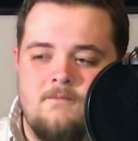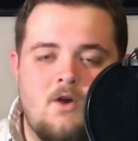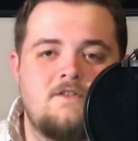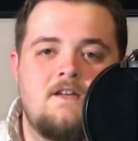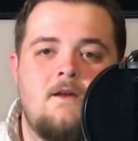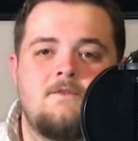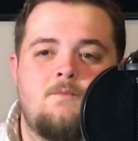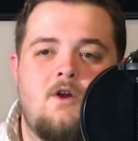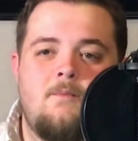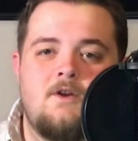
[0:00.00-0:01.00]
most
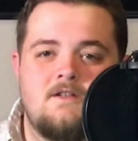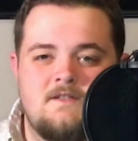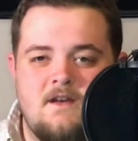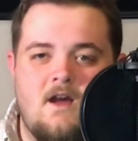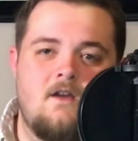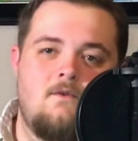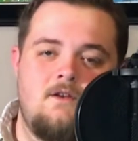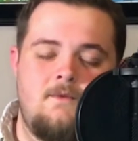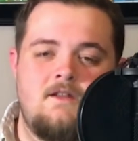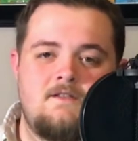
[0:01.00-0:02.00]
times a property is not
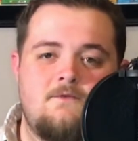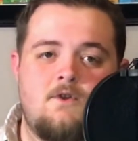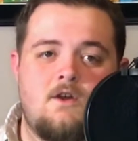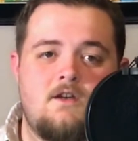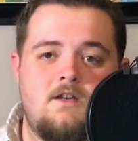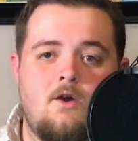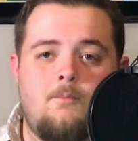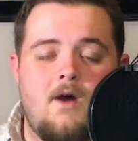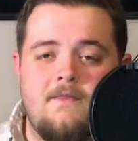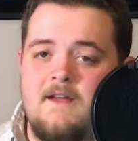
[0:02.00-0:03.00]
going to be listed for a good
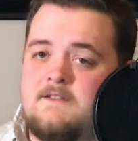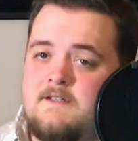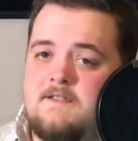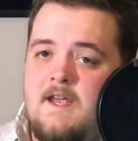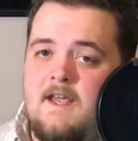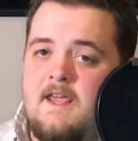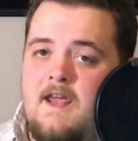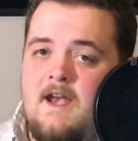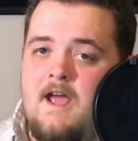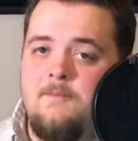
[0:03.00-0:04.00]
deal, but that's not saying
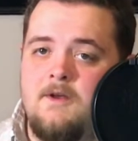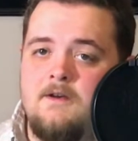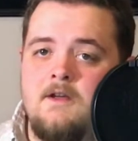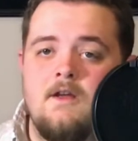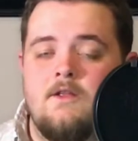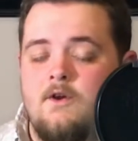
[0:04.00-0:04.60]
it can't happen.